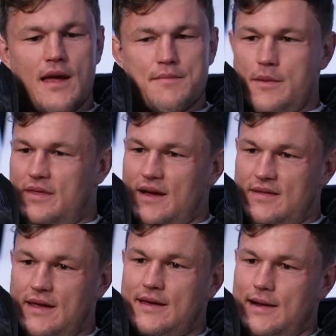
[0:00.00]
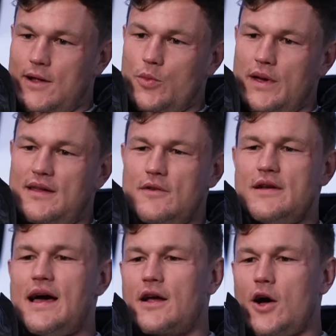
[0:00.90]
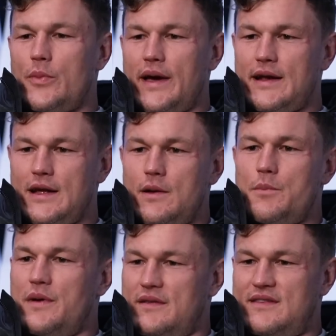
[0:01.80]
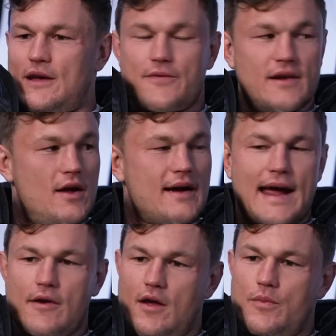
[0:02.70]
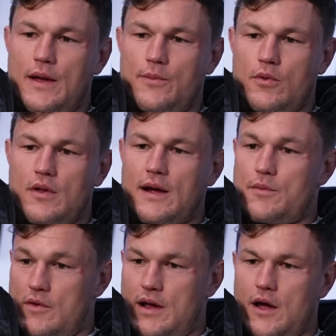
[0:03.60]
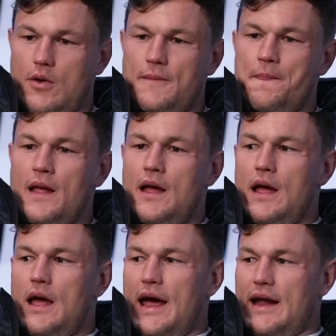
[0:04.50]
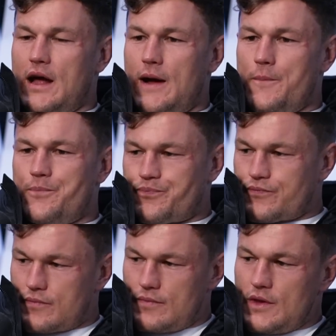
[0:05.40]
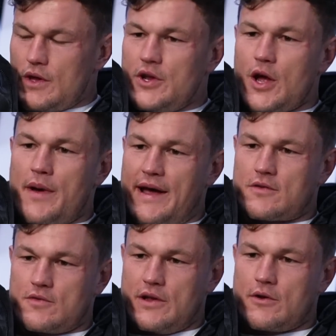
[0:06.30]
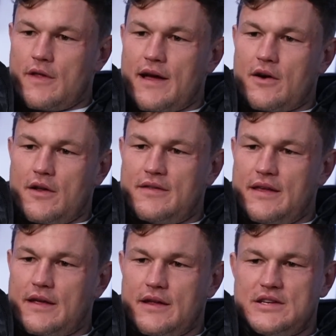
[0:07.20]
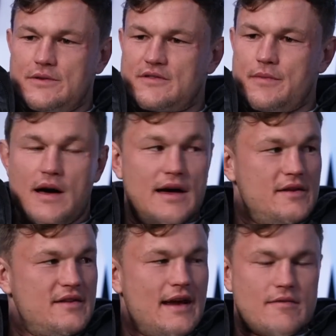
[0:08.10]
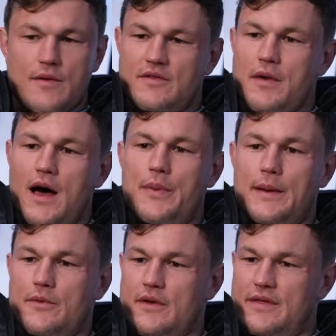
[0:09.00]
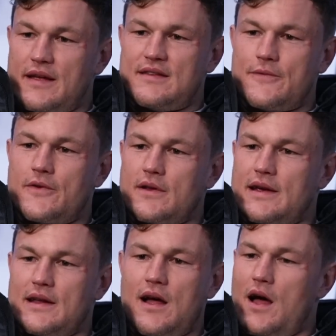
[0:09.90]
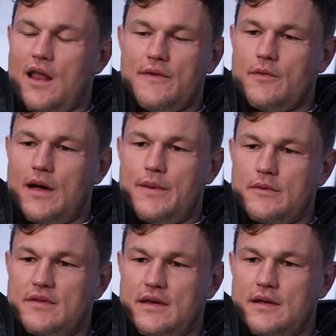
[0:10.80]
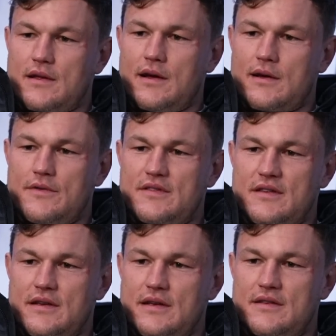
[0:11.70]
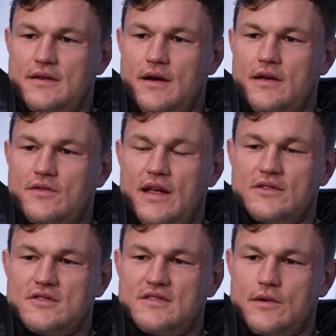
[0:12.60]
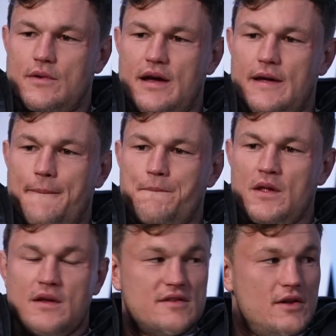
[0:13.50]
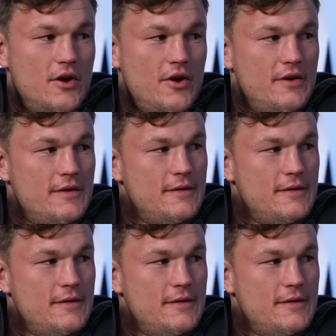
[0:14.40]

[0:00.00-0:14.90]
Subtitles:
Made me start thinking a little bit. Didn't really know how to go about it, but it's definitely like hanging around with people like Morello and you know, my ex was really good at that kind of thinking. She was smart, and just hanging around with smart people that think differently. And I love the way people think. Like obviously, it's an interesting way to learn.